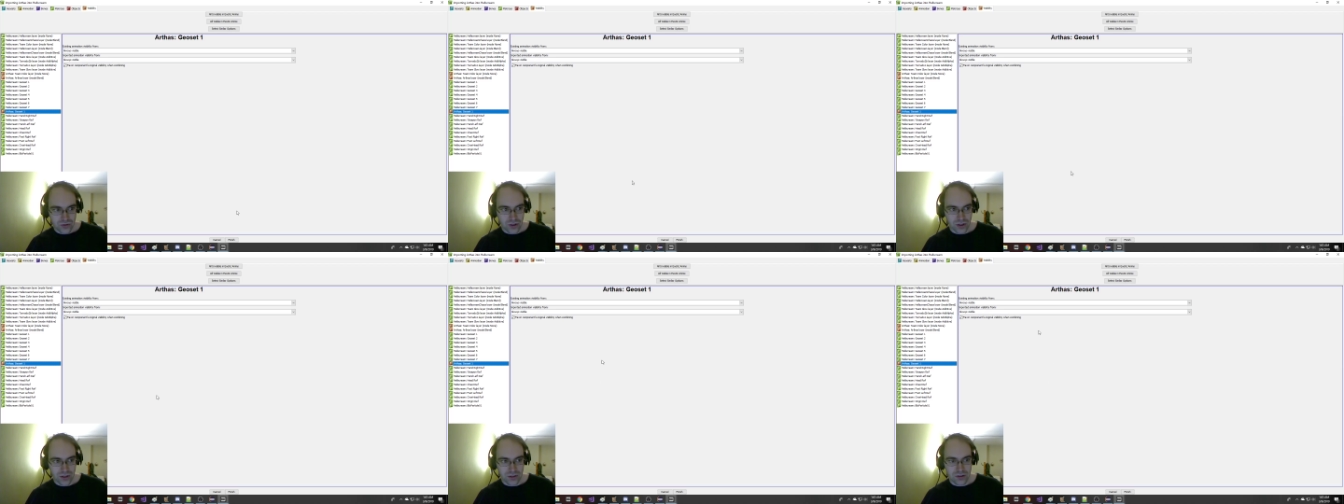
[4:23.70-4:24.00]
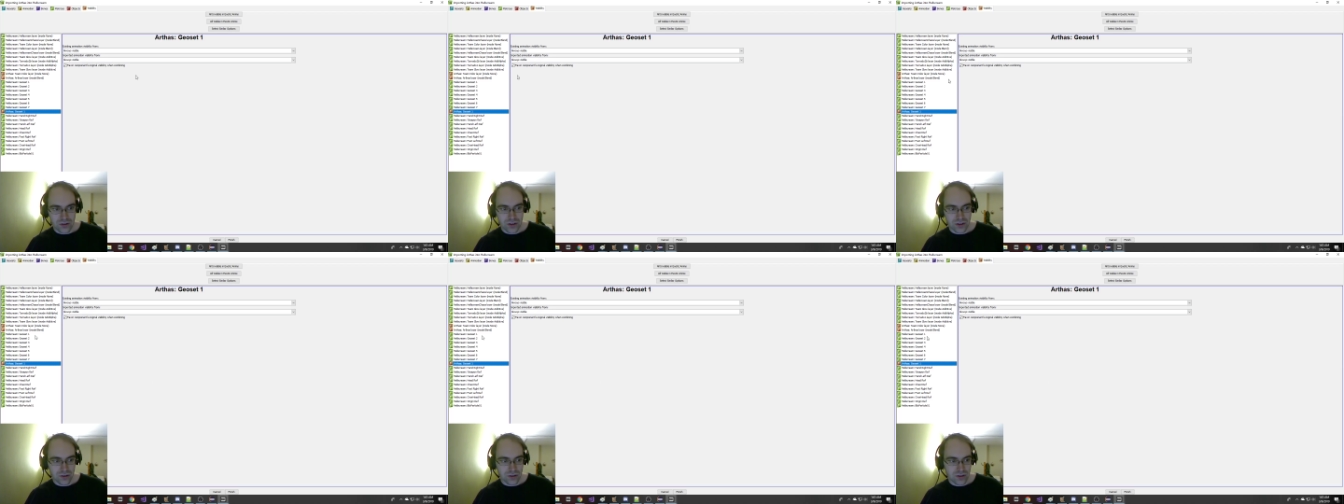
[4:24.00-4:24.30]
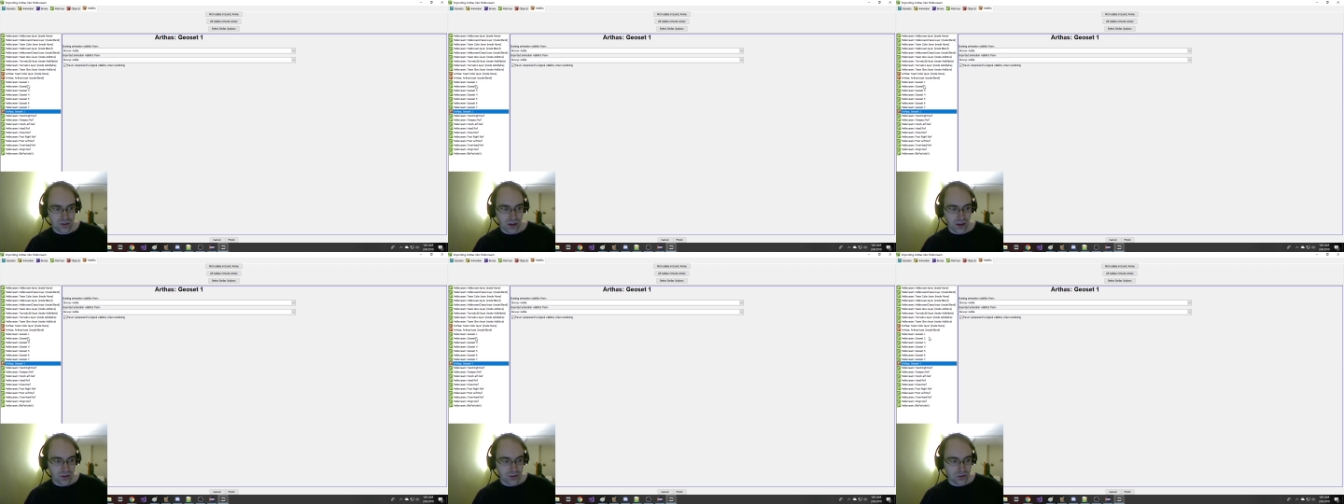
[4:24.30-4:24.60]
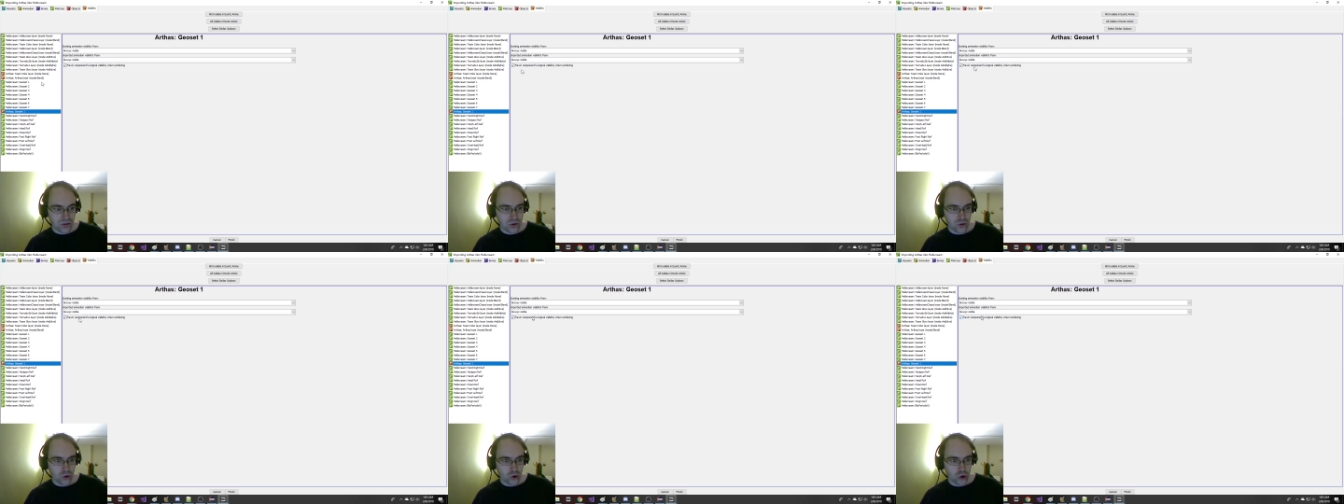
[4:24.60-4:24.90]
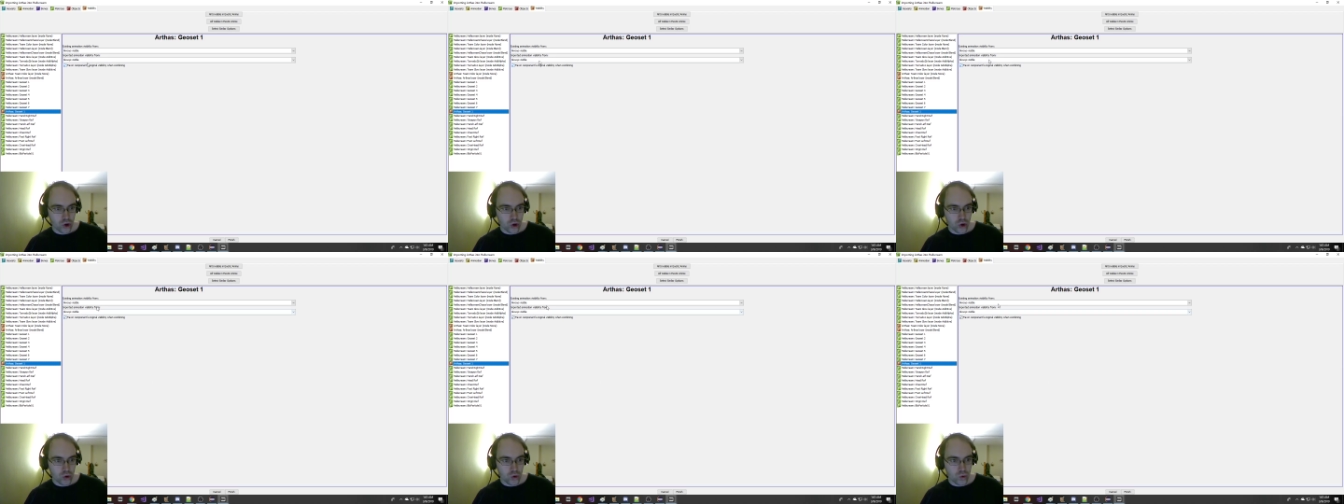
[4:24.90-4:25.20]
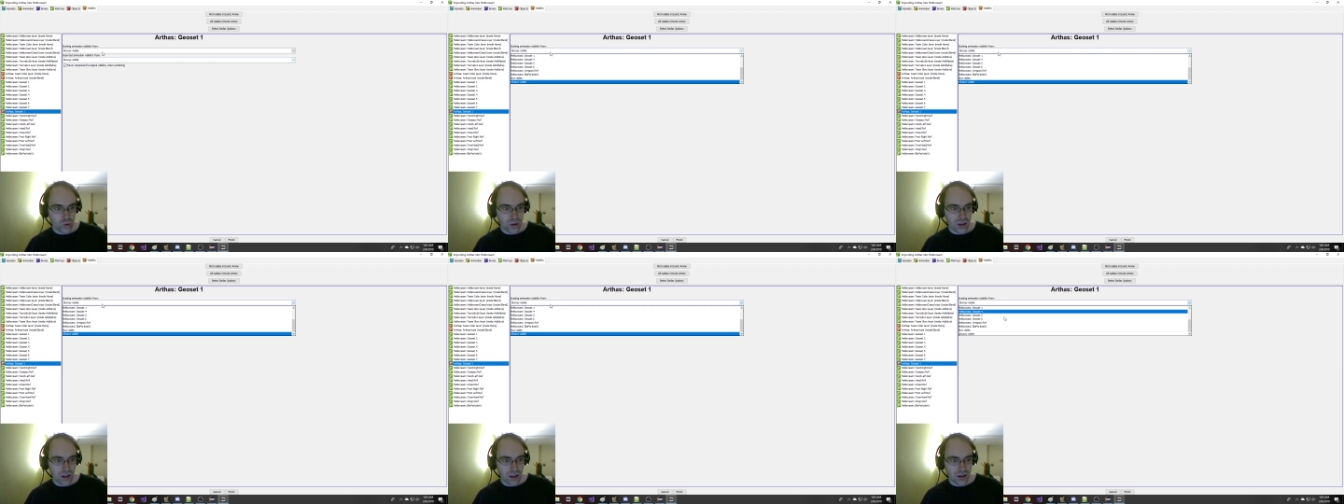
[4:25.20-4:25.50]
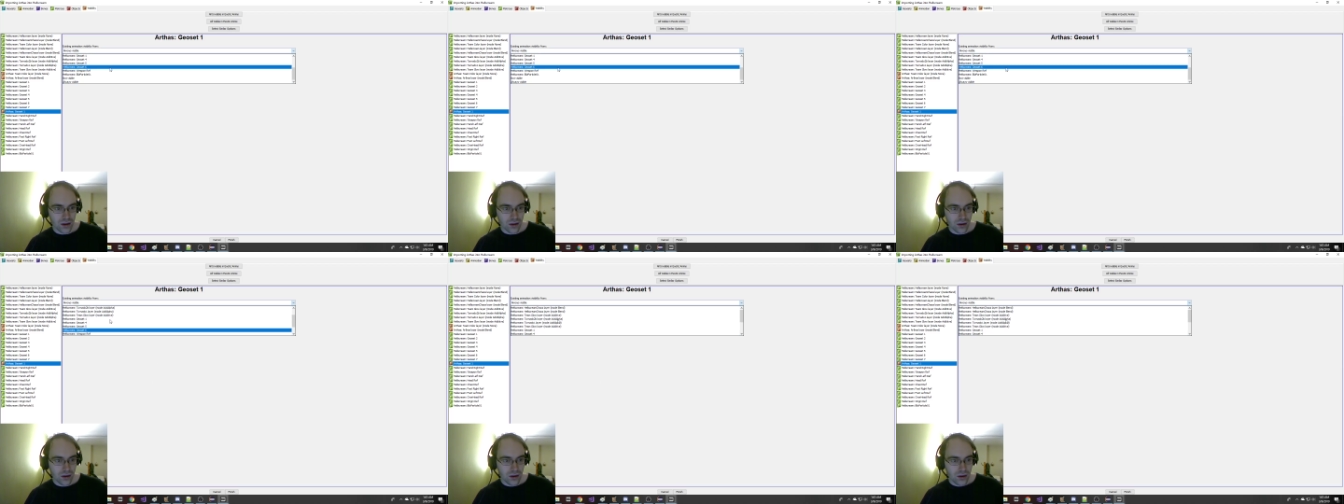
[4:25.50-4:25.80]
like Geoset 2
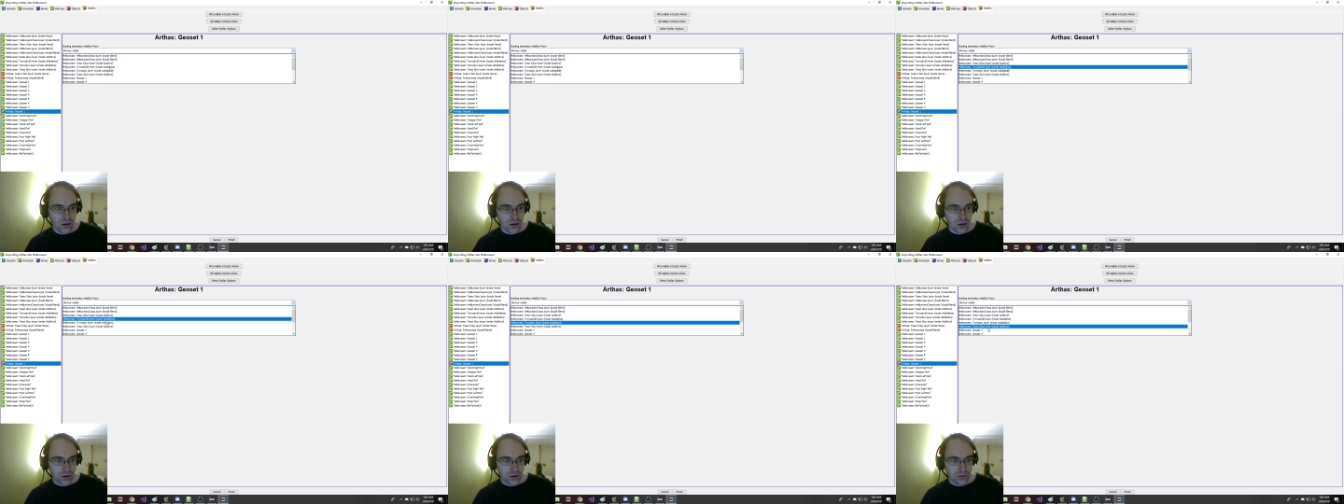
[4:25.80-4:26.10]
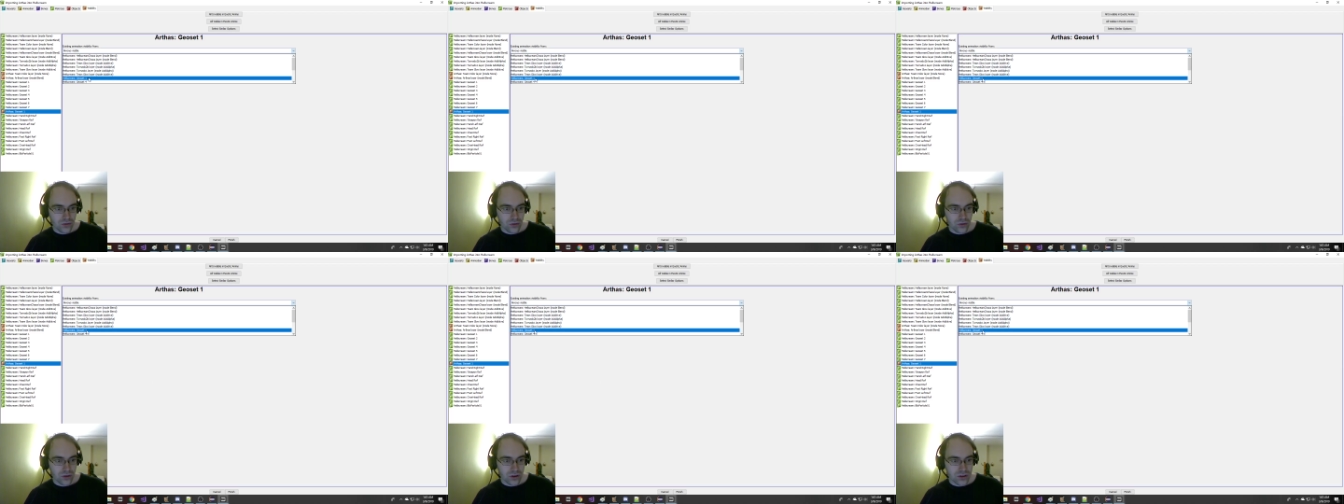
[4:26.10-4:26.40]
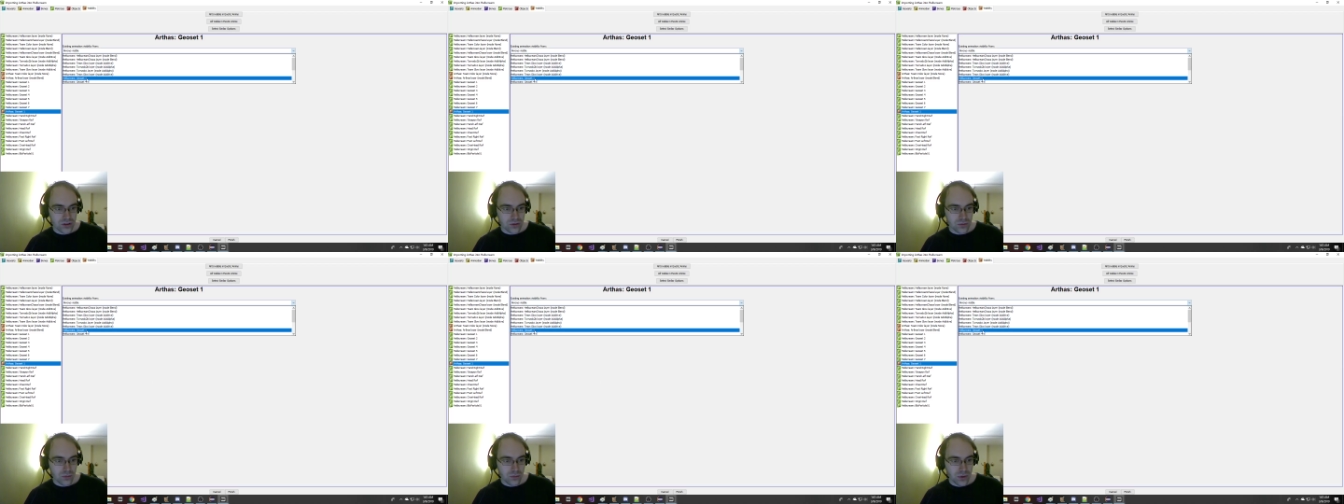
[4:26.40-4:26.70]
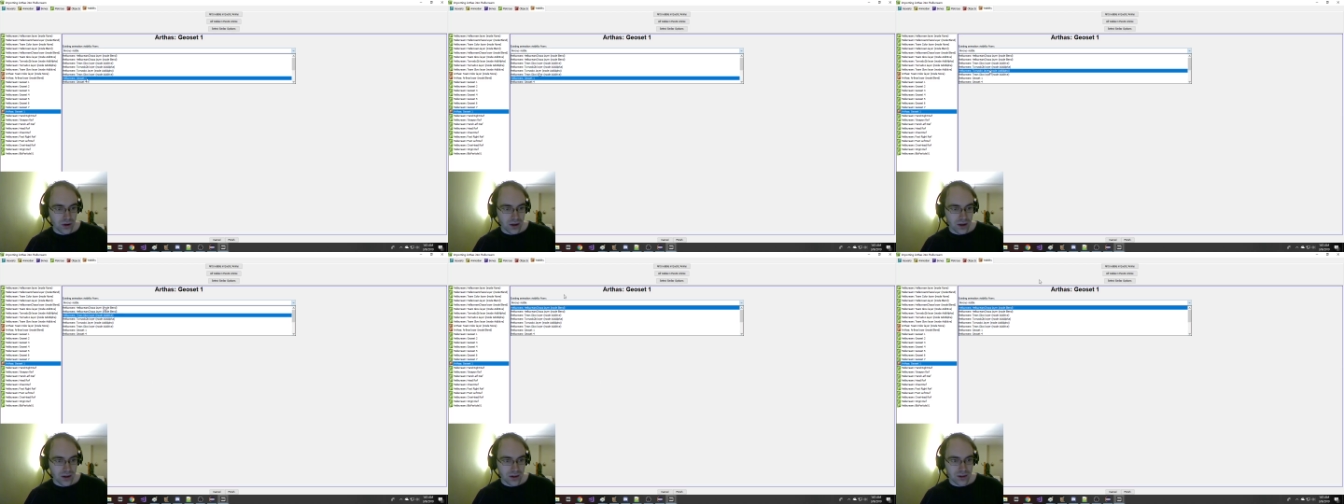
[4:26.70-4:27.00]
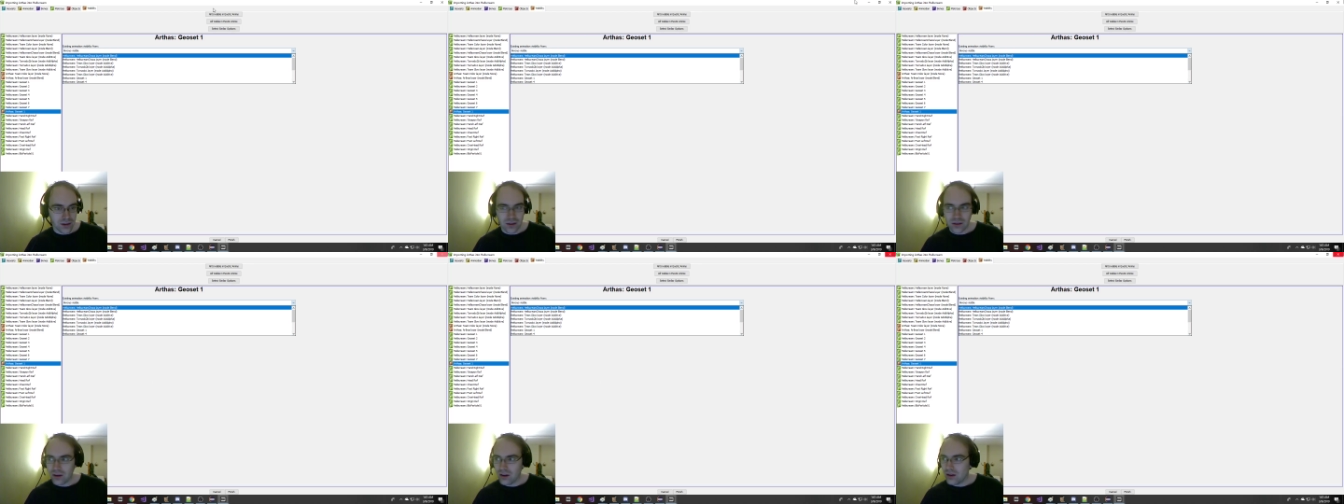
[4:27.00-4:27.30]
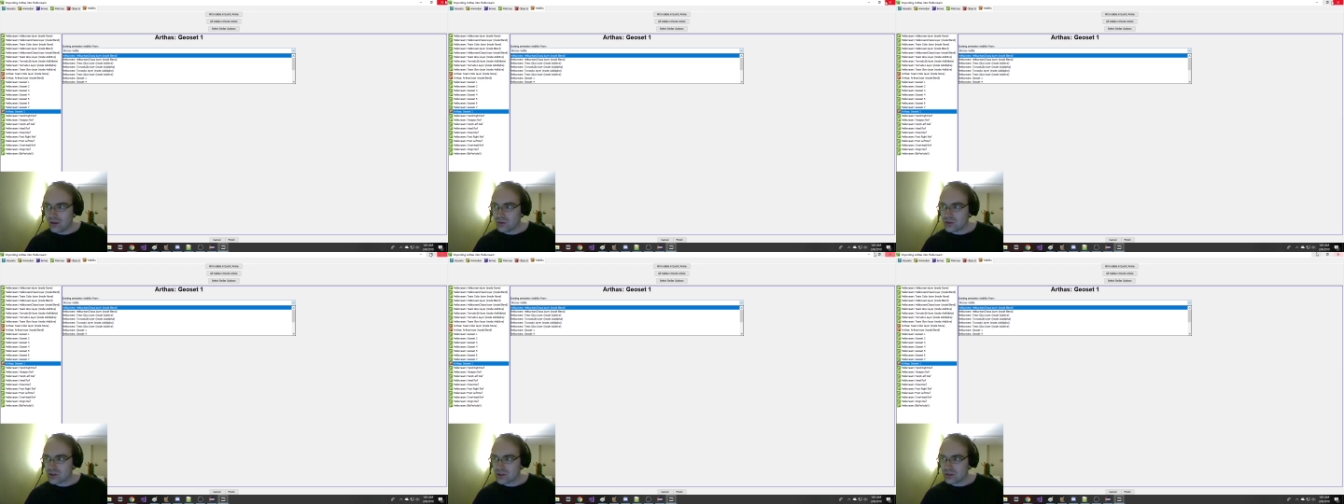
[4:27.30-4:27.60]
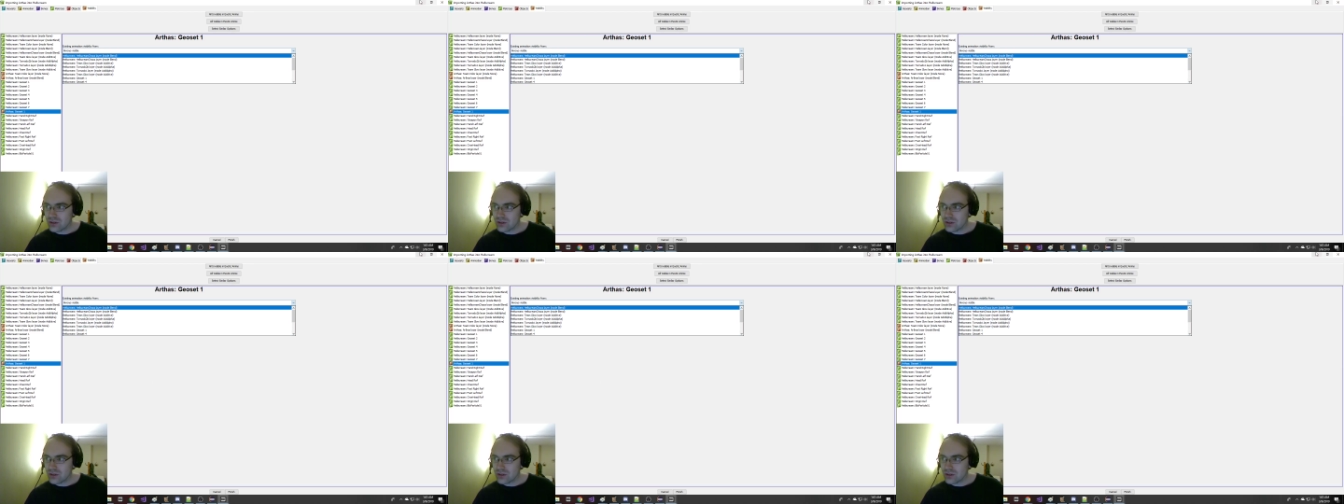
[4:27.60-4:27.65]
then for his body. Oh, which it